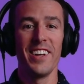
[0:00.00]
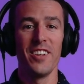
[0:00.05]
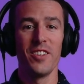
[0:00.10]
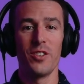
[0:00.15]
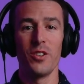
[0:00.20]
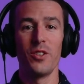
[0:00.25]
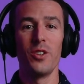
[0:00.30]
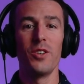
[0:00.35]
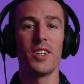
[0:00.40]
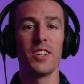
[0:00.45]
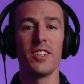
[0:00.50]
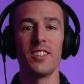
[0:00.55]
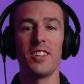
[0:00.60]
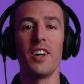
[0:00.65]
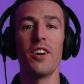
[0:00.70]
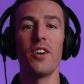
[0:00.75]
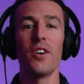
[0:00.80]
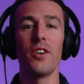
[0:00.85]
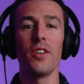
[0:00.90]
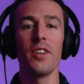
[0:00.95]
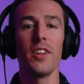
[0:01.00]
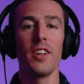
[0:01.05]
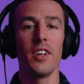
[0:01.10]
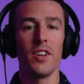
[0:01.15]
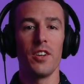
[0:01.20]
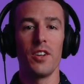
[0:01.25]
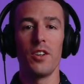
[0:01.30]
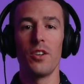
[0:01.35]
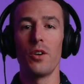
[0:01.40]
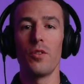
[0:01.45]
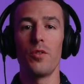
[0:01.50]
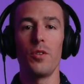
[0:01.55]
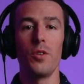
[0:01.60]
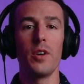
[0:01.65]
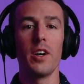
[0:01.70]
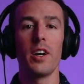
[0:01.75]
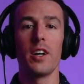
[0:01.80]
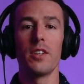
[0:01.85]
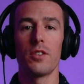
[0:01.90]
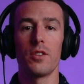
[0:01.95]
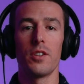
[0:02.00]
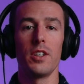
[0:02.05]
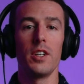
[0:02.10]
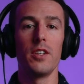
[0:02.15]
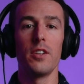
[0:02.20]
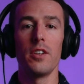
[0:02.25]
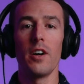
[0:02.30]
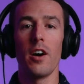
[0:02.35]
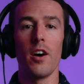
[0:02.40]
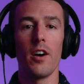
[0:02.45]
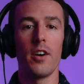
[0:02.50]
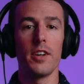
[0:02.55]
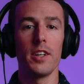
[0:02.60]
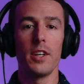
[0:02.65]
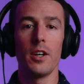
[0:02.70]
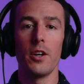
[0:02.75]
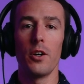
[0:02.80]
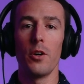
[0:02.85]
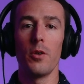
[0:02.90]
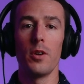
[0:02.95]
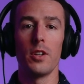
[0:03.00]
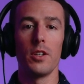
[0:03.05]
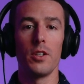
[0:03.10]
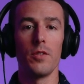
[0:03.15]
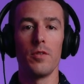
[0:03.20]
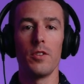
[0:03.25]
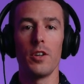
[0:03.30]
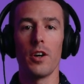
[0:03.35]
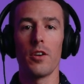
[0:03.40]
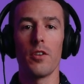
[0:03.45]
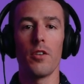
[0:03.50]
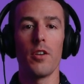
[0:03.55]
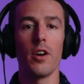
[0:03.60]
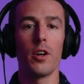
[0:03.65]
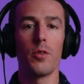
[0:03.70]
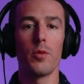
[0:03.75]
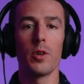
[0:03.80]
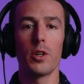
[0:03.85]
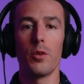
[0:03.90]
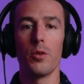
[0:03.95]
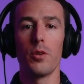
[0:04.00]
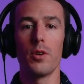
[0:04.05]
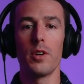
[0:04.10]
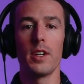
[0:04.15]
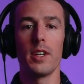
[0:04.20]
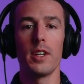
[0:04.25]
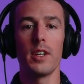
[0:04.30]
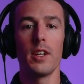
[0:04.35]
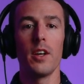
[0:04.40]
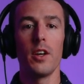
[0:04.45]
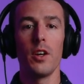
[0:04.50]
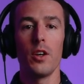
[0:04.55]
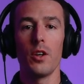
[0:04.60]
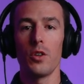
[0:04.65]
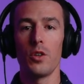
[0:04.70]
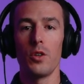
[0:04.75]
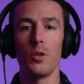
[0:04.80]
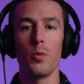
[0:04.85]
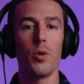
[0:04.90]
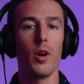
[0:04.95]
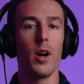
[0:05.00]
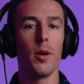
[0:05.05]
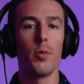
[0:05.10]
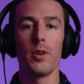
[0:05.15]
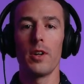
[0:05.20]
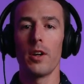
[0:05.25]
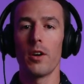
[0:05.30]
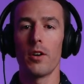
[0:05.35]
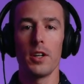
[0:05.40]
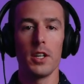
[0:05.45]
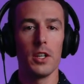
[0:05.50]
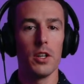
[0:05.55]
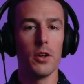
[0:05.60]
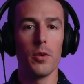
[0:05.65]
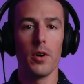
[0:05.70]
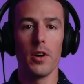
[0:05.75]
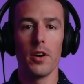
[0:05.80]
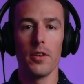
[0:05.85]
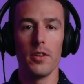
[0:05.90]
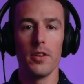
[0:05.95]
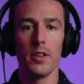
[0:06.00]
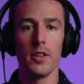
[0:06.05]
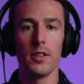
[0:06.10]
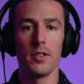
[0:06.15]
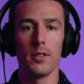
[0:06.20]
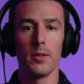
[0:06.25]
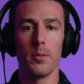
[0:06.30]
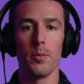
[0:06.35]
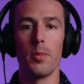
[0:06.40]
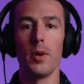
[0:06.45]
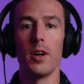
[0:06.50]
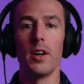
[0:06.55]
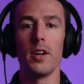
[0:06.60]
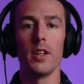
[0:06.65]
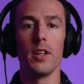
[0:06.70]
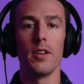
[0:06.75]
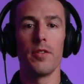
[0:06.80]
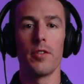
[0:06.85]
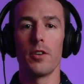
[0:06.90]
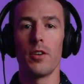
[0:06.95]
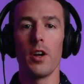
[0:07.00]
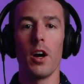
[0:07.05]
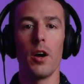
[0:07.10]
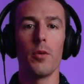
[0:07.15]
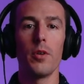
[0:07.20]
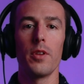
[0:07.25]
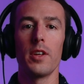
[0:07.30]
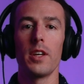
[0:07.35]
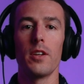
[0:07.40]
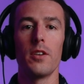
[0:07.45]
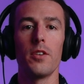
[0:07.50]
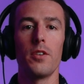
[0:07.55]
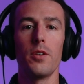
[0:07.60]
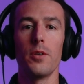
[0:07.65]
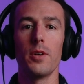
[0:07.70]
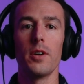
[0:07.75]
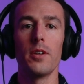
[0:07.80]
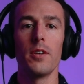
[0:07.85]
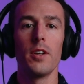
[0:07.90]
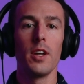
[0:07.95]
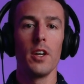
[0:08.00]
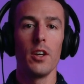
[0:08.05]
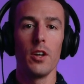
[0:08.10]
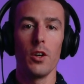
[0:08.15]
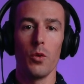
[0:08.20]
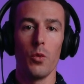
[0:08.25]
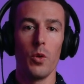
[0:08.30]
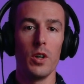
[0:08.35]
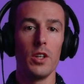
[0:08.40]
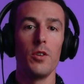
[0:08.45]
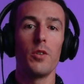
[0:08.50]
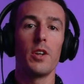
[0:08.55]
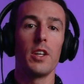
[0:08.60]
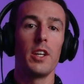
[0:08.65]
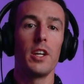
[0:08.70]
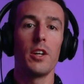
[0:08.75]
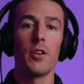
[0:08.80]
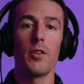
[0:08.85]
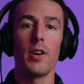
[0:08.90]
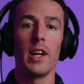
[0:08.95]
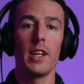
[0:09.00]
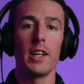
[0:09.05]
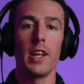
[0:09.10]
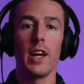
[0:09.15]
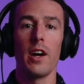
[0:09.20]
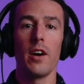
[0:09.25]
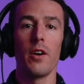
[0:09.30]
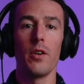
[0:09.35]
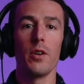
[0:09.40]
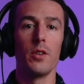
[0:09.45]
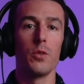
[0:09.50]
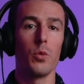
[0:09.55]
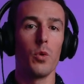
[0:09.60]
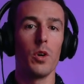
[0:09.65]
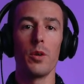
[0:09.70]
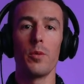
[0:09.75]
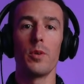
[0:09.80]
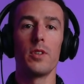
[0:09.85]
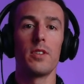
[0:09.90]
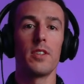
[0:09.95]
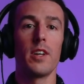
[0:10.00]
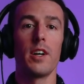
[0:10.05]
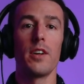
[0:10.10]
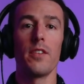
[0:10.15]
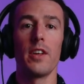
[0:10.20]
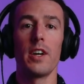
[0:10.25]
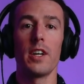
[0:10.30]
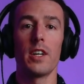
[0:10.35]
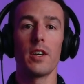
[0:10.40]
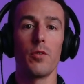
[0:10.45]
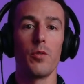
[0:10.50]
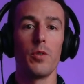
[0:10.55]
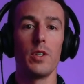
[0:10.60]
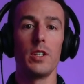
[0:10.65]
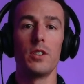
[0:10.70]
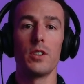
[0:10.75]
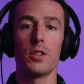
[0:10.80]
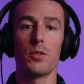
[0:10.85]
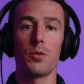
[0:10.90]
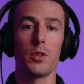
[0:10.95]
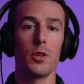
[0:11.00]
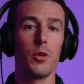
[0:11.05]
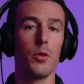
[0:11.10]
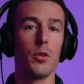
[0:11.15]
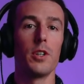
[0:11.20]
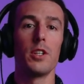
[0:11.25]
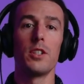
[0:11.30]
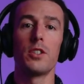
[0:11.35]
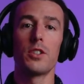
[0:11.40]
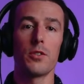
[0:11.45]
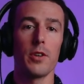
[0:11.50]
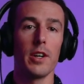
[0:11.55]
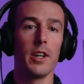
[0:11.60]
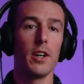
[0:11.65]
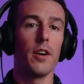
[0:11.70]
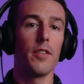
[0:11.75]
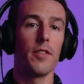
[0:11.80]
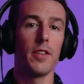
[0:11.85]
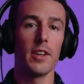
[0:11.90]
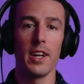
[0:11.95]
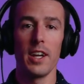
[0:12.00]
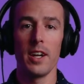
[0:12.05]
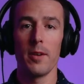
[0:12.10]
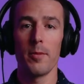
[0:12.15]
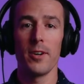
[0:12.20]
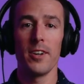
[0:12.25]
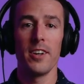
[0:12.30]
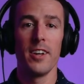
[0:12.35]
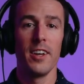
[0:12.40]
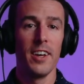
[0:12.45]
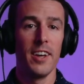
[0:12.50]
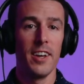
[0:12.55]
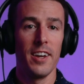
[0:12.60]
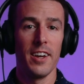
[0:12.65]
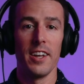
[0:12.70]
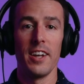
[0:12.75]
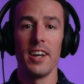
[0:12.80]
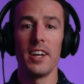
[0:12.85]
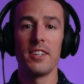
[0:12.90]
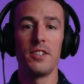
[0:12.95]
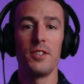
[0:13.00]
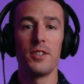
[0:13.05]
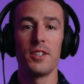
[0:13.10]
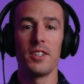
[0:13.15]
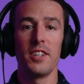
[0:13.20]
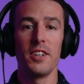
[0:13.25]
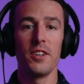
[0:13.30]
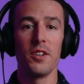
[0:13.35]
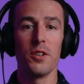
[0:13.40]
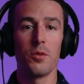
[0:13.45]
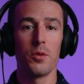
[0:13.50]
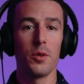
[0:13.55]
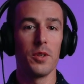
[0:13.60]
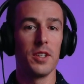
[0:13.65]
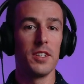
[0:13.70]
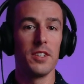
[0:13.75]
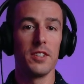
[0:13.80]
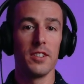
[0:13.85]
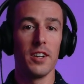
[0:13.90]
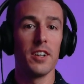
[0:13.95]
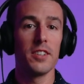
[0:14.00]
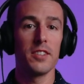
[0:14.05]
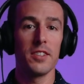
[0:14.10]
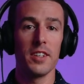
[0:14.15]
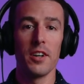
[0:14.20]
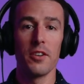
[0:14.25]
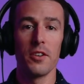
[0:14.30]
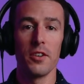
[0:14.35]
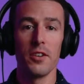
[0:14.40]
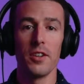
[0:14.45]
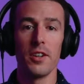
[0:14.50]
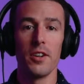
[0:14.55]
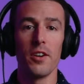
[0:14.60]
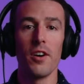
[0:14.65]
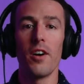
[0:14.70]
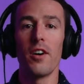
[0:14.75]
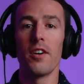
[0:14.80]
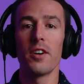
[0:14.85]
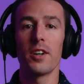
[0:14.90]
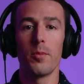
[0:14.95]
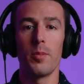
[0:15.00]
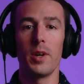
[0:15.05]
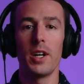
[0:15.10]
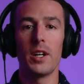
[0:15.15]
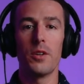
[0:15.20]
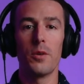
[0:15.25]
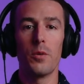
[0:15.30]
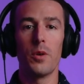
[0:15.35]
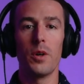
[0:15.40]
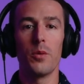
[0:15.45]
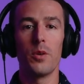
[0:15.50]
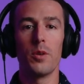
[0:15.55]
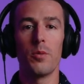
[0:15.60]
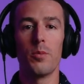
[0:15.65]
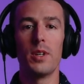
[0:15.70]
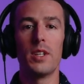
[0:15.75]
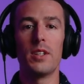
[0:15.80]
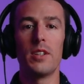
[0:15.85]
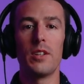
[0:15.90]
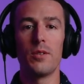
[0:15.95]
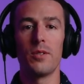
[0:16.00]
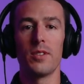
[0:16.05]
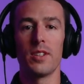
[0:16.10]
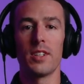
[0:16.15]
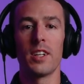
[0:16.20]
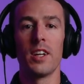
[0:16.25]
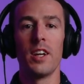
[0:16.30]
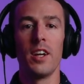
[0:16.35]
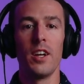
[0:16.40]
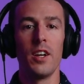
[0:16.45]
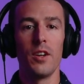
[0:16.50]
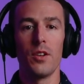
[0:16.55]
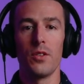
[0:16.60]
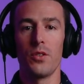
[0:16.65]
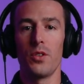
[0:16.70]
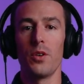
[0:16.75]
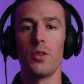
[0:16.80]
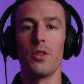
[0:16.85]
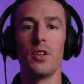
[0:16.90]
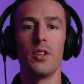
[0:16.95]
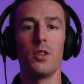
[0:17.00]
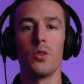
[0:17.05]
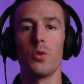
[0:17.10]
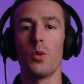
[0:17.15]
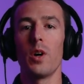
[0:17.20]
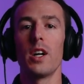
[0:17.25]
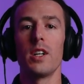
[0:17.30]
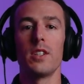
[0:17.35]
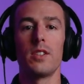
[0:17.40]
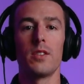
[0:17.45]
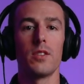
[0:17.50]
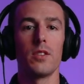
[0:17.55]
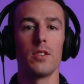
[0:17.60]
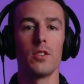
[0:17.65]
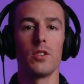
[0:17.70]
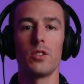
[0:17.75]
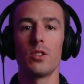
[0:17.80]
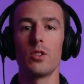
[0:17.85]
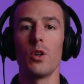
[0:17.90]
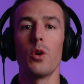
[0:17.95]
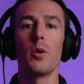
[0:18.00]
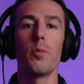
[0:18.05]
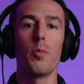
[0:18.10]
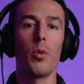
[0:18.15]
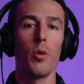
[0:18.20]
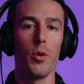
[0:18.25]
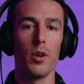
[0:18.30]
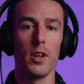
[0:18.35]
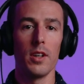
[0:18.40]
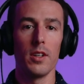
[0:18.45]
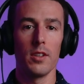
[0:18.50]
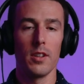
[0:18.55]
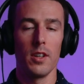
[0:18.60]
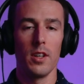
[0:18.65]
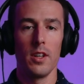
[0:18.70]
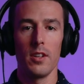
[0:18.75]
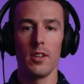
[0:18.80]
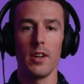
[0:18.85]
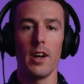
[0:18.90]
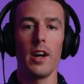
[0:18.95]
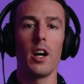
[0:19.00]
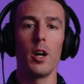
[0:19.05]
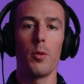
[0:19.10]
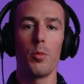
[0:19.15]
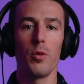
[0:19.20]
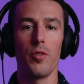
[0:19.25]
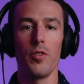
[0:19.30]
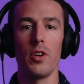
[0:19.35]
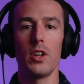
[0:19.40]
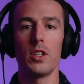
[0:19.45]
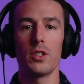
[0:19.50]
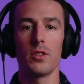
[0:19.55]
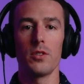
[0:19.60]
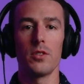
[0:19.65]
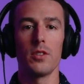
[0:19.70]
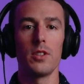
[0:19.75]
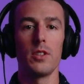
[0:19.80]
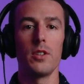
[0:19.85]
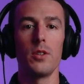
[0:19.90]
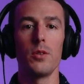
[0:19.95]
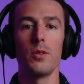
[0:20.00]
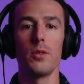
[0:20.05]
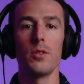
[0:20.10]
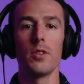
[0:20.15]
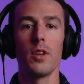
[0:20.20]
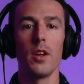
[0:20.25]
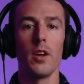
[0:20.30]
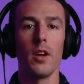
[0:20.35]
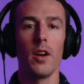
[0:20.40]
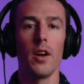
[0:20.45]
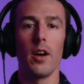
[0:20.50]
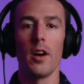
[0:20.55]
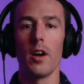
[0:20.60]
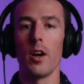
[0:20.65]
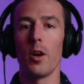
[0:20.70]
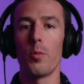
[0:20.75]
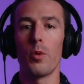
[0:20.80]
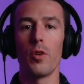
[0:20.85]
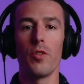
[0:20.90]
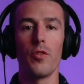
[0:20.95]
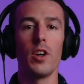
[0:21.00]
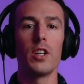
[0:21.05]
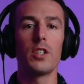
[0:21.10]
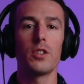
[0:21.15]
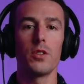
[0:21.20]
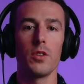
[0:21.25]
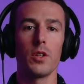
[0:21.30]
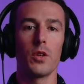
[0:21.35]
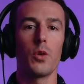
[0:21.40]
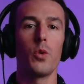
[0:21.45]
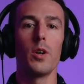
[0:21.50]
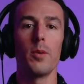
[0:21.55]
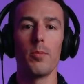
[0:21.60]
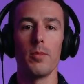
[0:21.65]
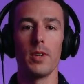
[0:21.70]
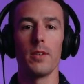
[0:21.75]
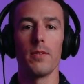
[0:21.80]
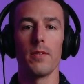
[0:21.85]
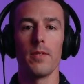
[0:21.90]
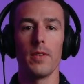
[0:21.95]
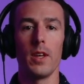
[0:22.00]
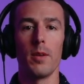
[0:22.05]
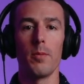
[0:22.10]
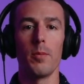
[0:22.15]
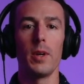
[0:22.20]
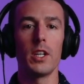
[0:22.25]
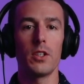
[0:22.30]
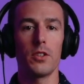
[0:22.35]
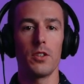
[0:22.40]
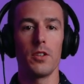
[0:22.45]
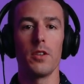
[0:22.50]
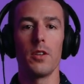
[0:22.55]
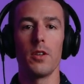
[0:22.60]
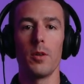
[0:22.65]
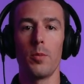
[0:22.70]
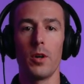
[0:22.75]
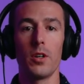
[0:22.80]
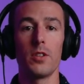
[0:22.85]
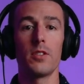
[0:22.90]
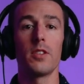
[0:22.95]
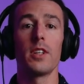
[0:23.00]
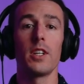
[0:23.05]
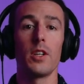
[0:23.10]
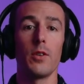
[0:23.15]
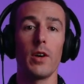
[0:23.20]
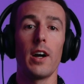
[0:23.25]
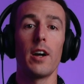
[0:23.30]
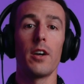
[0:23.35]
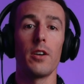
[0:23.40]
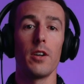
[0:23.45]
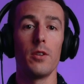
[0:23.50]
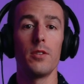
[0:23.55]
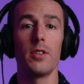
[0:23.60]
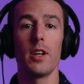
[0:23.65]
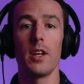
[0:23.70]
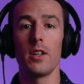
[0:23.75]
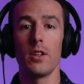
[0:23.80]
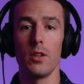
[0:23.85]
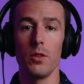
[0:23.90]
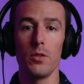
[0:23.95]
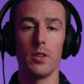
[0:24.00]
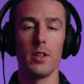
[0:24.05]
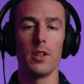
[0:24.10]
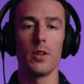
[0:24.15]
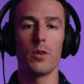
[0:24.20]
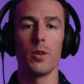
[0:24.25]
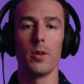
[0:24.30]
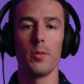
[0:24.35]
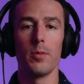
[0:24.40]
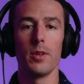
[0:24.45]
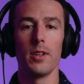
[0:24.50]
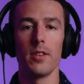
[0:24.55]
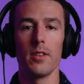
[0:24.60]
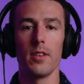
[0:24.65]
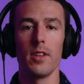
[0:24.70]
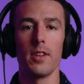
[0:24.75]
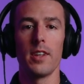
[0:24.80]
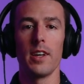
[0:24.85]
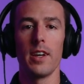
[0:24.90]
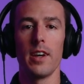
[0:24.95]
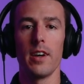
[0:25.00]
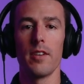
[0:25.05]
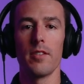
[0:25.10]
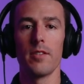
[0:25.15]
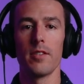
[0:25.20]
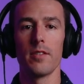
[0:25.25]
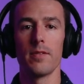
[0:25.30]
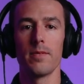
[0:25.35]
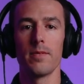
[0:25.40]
So you can tell, if you guys are into audio and you've done a lot of recording, you probably already know all this. But if you're not really into it, what you can hear right now is what it would sound like if we just recorded straight off the camera. And as you can tell, it really does not sound good at all compared to what we've been using. So this is why it's so important to hire a professional and use professional equipment, and make sure that the person that you hire knows how to use the equipment that they have.